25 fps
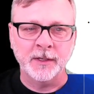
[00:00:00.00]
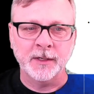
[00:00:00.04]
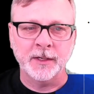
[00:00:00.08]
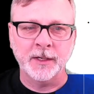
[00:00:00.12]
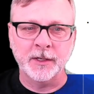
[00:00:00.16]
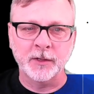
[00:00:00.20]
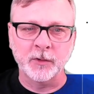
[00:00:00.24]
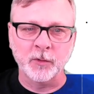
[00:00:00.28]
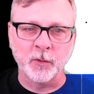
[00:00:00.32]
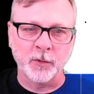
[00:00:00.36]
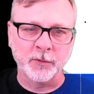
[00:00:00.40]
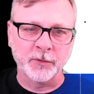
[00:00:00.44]

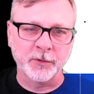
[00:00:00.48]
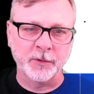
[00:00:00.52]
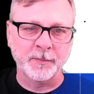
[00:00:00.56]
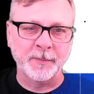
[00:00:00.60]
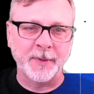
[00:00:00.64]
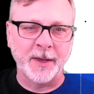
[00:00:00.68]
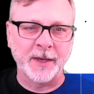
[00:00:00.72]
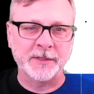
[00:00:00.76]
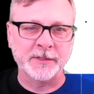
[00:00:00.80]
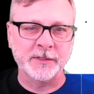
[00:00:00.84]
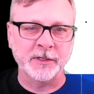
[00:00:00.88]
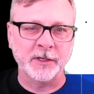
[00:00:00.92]
in northern
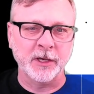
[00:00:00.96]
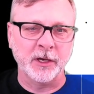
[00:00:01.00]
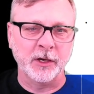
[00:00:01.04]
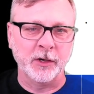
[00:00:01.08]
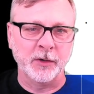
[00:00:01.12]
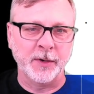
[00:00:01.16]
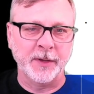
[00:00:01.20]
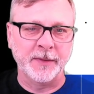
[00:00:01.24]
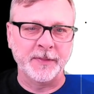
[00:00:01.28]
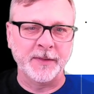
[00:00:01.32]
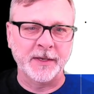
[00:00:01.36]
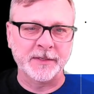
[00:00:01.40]

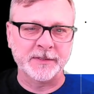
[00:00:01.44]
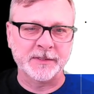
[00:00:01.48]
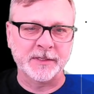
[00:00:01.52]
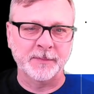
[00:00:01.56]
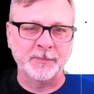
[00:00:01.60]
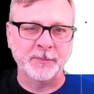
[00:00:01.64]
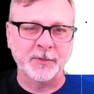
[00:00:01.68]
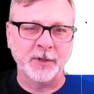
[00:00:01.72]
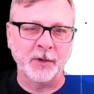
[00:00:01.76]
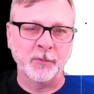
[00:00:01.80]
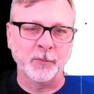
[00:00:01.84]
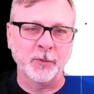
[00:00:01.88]
Mexico, and that's
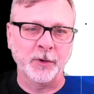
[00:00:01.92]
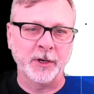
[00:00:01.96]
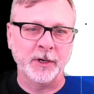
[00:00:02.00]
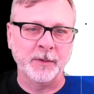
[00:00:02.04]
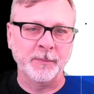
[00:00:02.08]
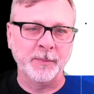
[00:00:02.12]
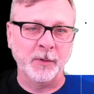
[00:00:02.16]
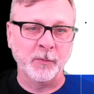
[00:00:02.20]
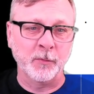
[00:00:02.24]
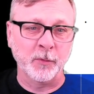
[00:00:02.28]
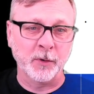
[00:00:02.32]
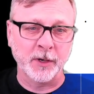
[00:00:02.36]
something we're going
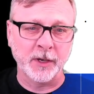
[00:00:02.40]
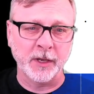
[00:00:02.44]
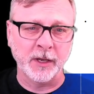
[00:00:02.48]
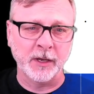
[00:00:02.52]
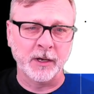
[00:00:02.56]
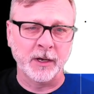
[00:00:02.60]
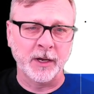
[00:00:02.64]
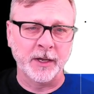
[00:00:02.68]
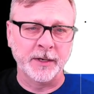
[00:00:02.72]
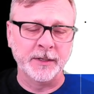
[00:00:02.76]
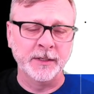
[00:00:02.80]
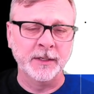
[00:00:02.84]
to be working
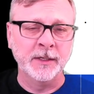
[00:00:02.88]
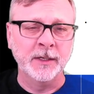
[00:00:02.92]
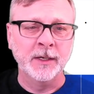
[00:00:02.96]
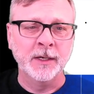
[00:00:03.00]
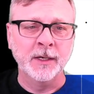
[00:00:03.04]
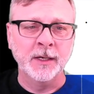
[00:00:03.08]
on.